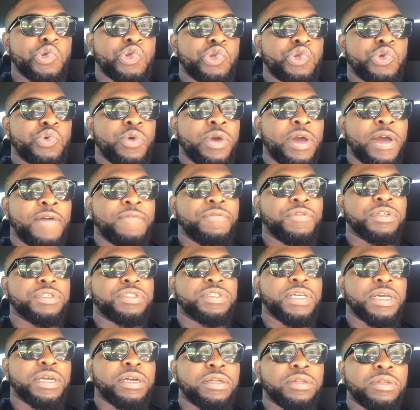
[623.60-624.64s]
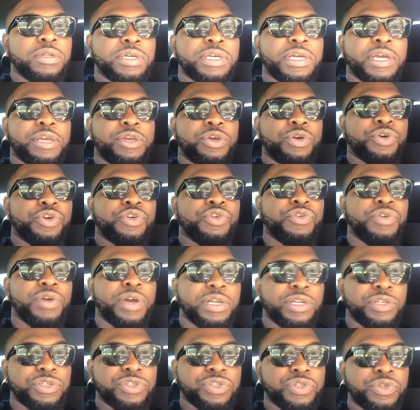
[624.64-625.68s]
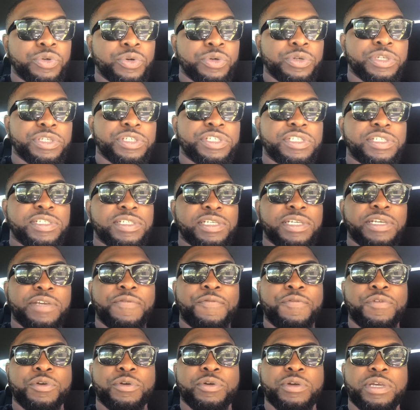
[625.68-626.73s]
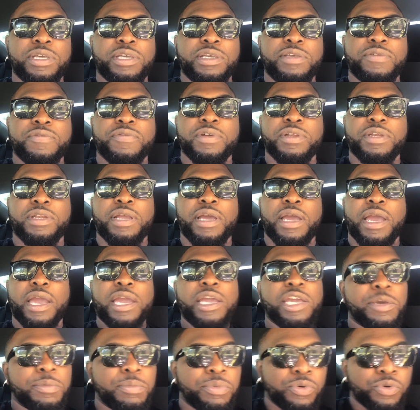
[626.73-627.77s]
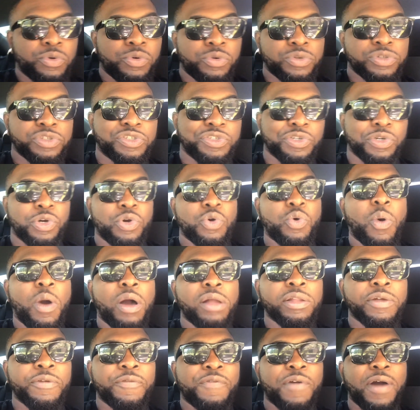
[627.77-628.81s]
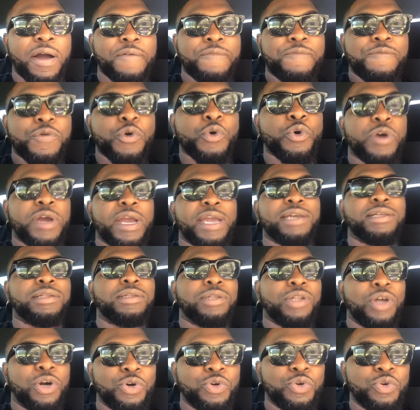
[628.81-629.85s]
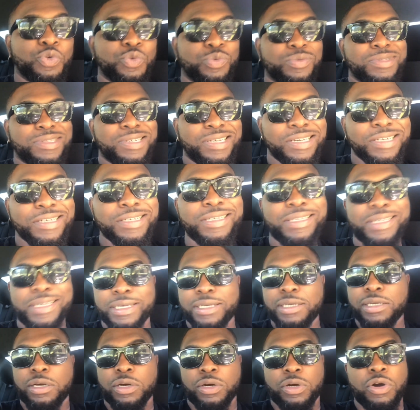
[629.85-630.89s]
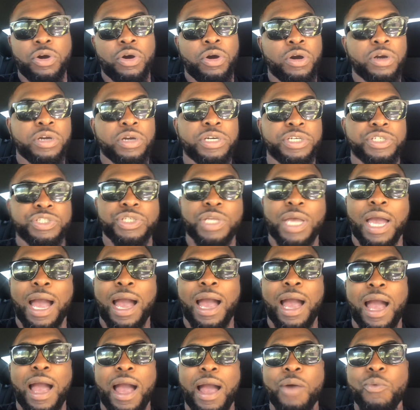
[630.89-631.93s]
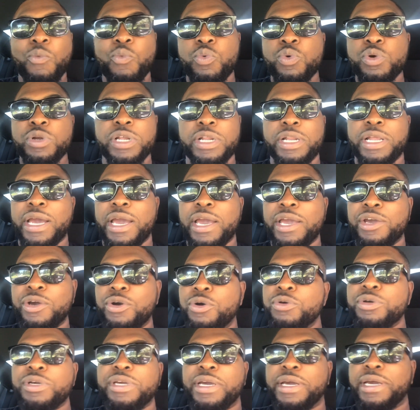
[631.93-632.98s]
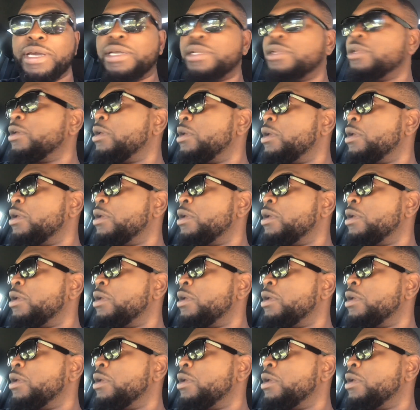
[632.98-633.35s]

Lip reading: you have to take a look at your credit score to see if you're even able to qualify for a loan to get a car. Because I wanted a Hellcat,